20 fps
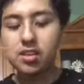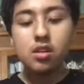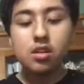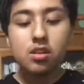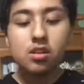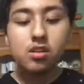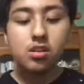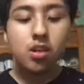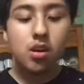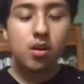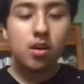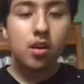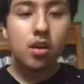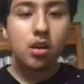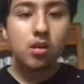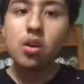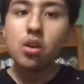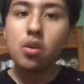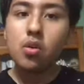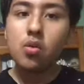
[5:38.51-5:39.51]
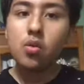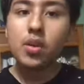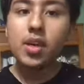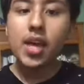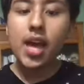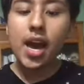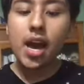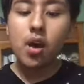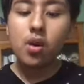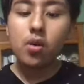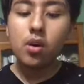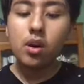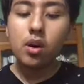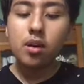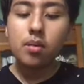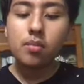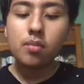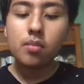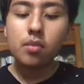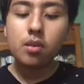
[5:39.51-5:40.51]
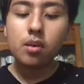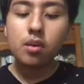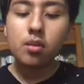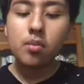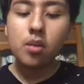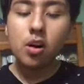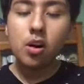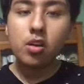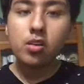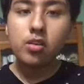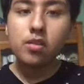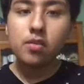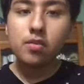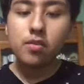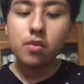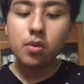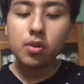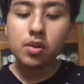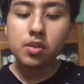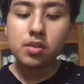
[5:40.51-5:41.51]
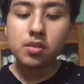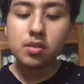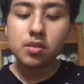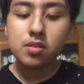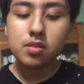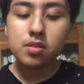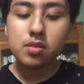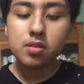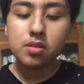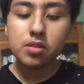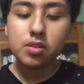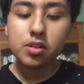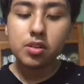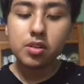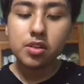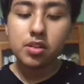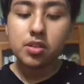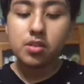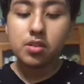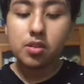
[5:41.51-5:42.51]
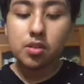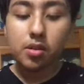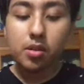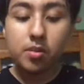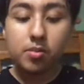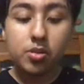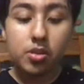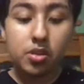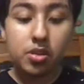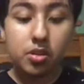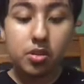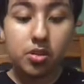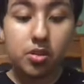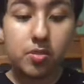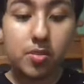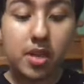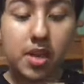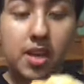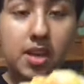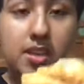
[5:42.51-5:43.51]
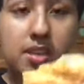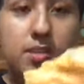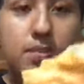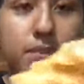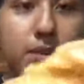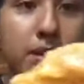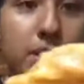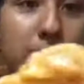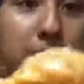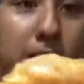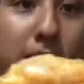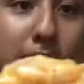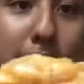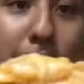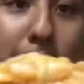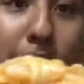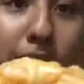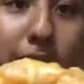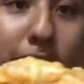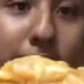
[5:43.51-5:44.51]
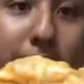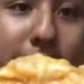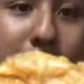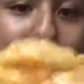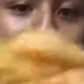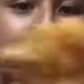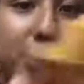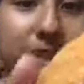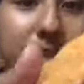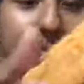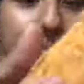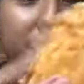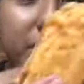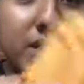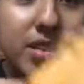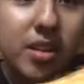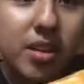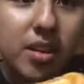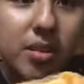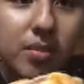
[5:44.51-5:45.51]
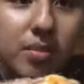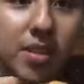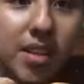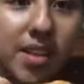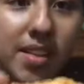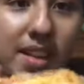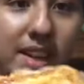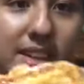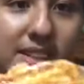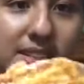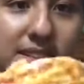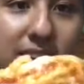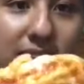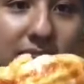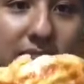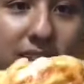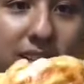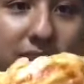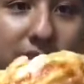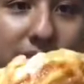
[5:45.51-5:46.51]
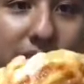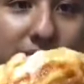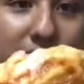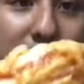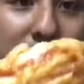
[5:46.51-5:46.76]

So uh, we out um, um all the forks and are dirty, so I'm just gonna use my hands. But look at Oh, that, that side. Look at it.